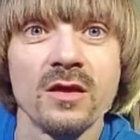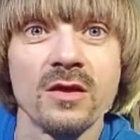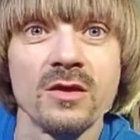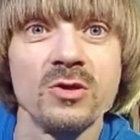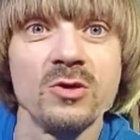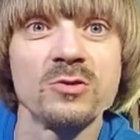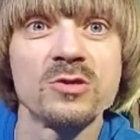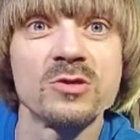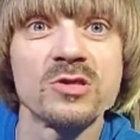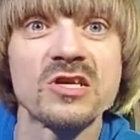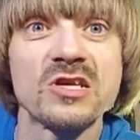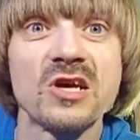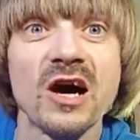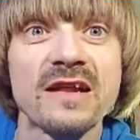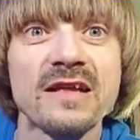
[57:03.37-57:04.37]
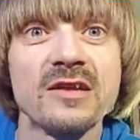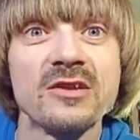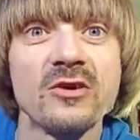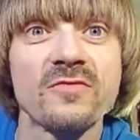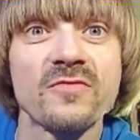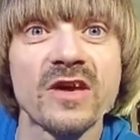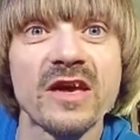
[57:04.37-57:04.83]
You just got a
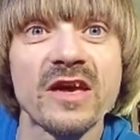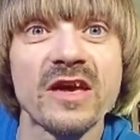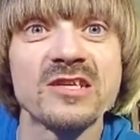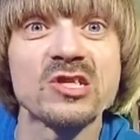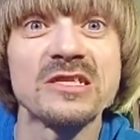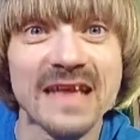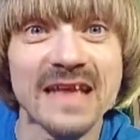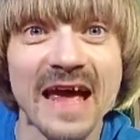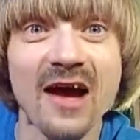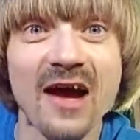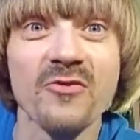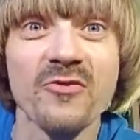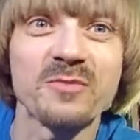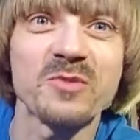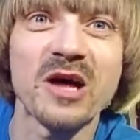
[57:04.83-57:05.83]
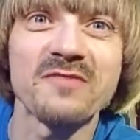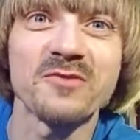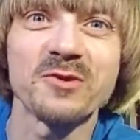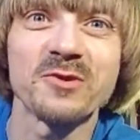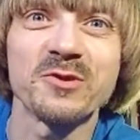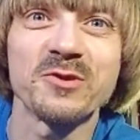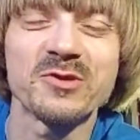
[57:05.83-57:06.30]
notification now that I'm live
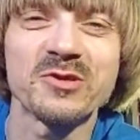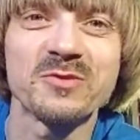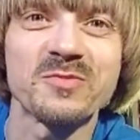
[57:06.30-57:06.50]
on YouTube.